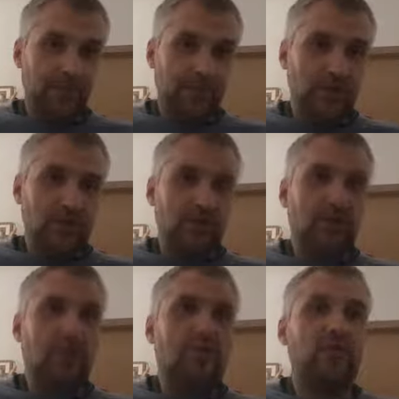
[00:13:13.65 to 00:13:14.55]
tossed
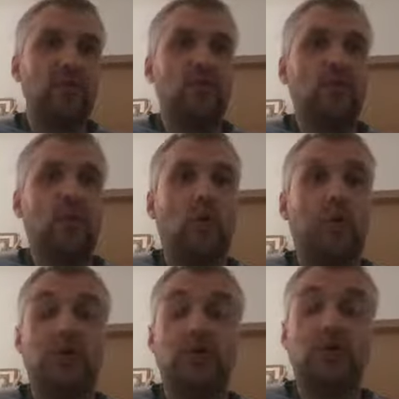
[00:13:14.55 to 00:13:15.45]
on top of it,
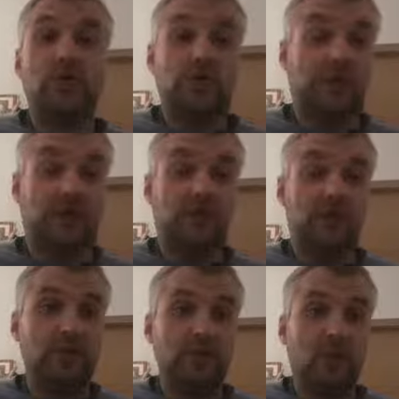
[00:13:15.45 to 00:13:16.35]
or even
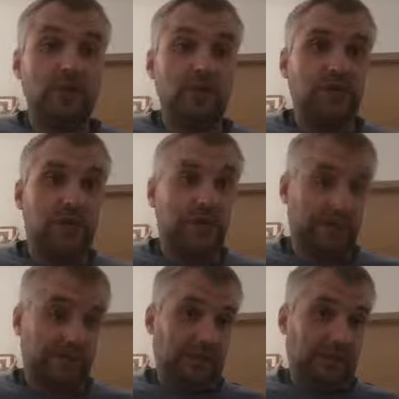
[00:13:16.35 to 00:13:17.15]
a salt, so